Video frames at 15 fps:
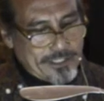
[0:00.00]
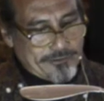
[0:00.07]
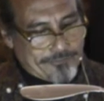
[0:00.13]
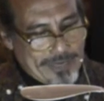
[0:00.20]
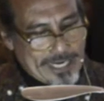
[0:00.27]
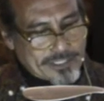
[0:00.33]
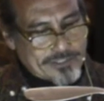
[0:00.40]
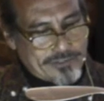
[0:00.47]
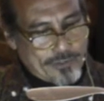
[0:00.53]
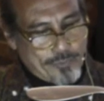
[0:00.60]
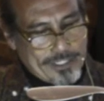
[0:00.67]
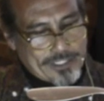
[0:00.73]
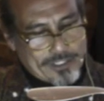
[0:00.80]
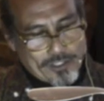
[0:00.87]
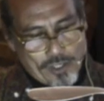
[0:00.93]
The fact that
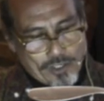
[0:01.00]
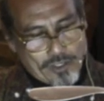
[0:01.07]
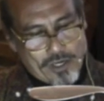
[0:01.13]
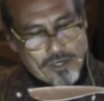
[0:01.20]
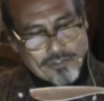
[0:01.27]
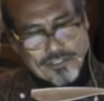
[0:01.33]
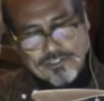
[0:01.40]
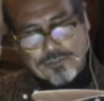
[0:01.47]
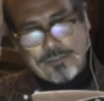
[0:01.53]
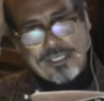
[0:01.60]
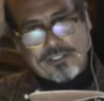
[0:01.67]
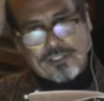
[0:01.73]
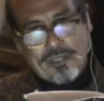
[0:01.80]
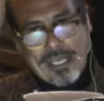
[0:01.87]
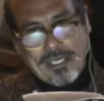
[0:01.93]
we can log on and
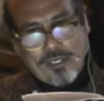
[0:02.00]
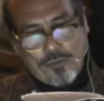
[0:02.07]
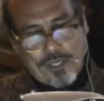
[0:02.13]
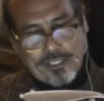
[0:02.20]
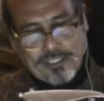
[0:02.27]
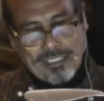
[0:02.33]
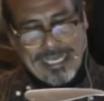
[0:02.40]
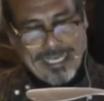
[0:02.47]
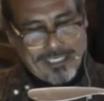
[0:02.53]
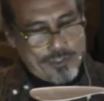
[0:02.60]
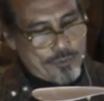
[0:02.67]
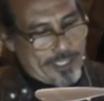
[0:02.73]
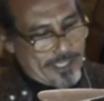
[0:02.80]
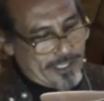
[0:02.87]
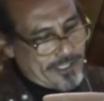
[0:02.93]
speak to anyone,
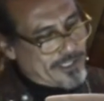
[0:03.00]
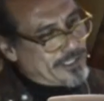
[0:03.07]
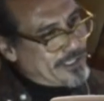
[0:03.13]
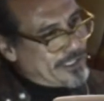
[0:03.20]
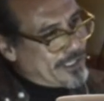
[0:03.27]
anywhere,